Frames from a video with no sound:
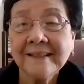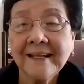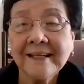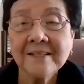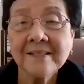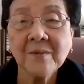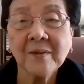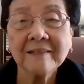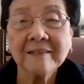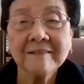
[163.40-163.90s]
as
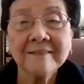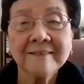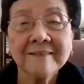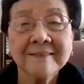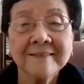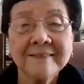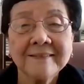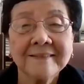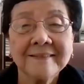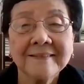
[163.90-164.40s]
well.
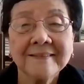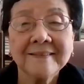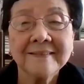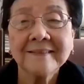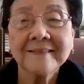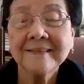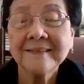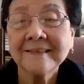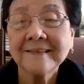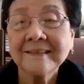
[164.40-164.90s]

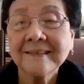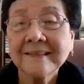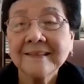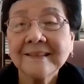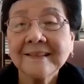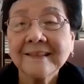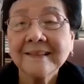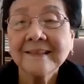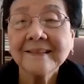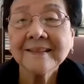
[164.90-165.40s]

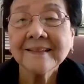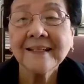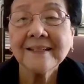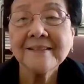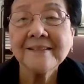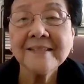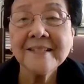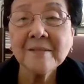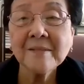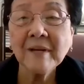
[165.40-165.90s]
Can you
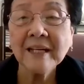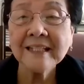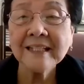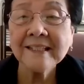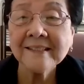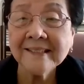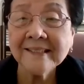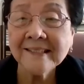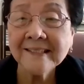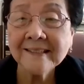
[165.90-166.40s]
see my
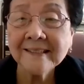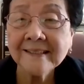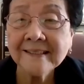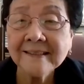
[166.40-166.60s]
cursor?